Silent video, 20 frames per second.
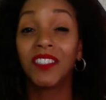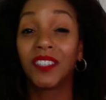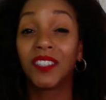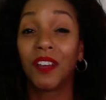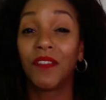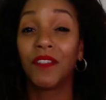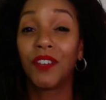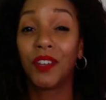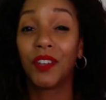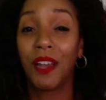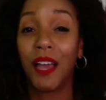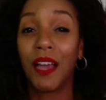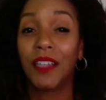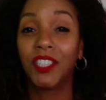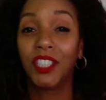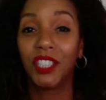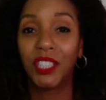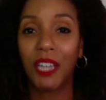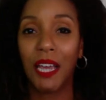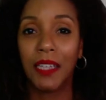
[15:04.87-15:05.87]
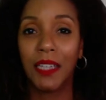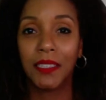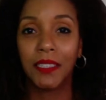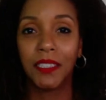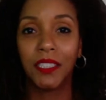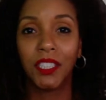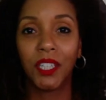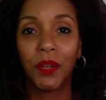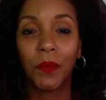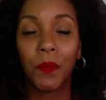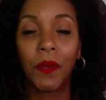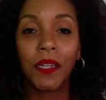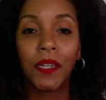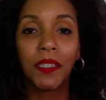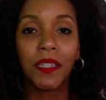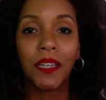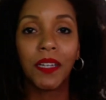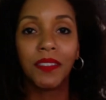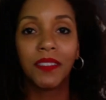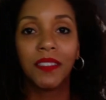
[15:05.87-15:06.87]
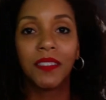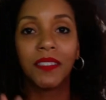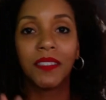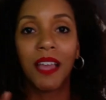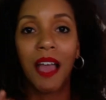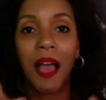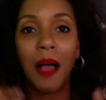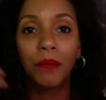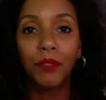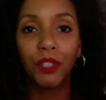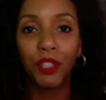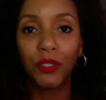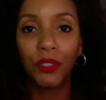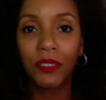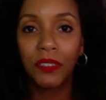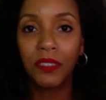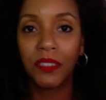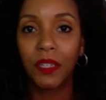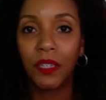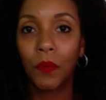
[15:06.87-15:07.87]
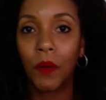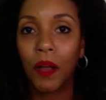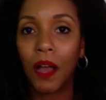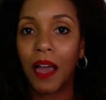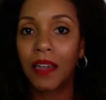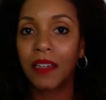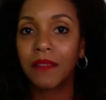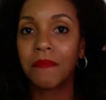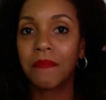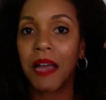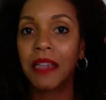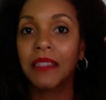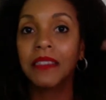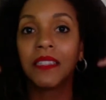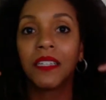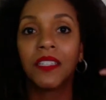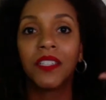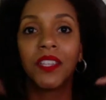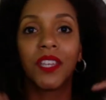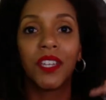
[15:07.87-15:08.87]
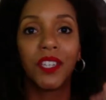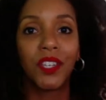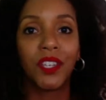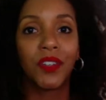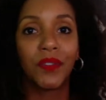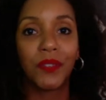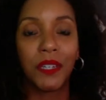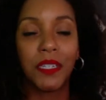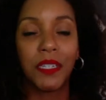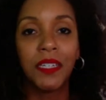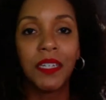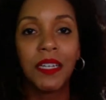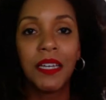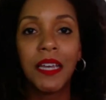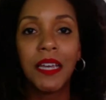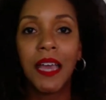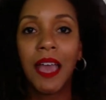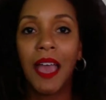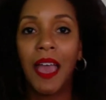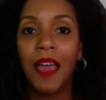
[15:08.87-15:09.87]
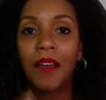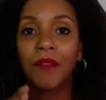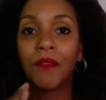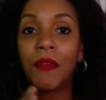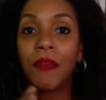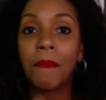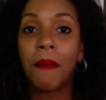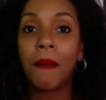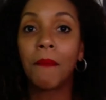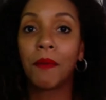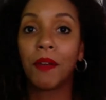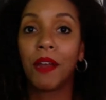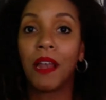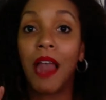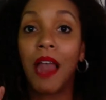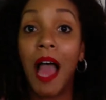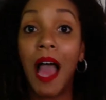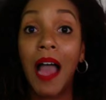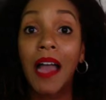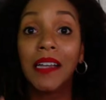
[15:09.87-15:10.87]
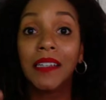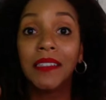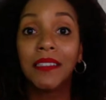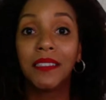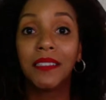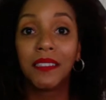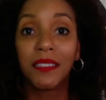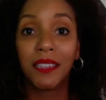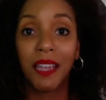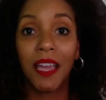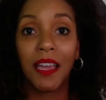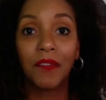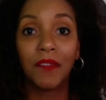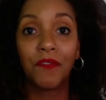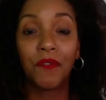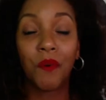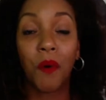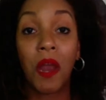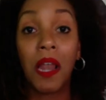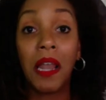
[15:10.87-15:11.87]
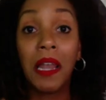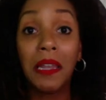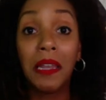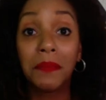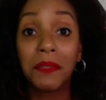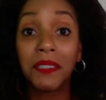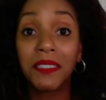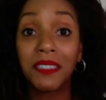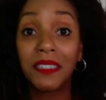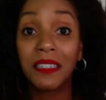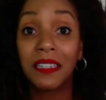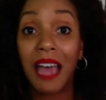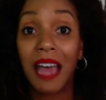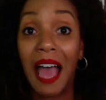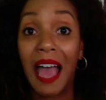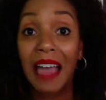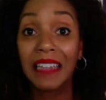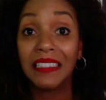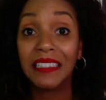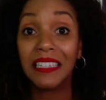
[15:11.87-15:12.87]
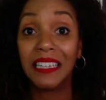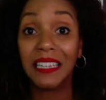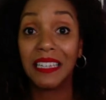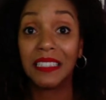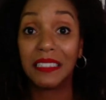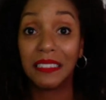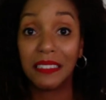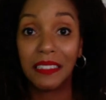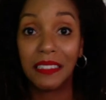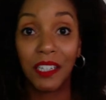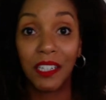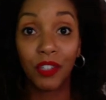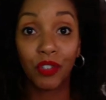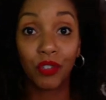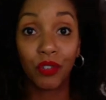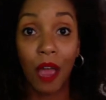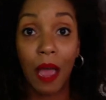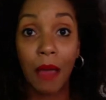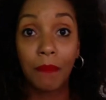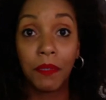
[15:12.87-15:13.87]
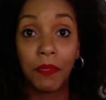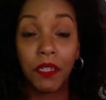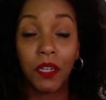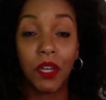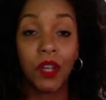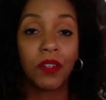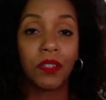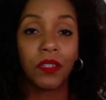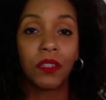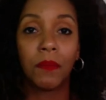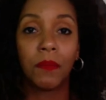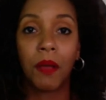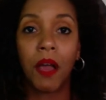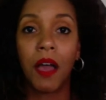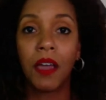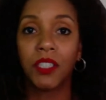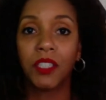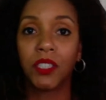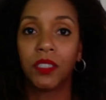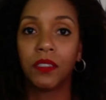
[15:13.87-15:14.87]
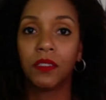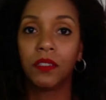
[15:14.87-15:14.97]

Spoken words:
Discover Your Lies challenge. And what it does is it helps you see what kind of mind you're in. And remember, lies stand for limited ideas entrapped in your subconscious.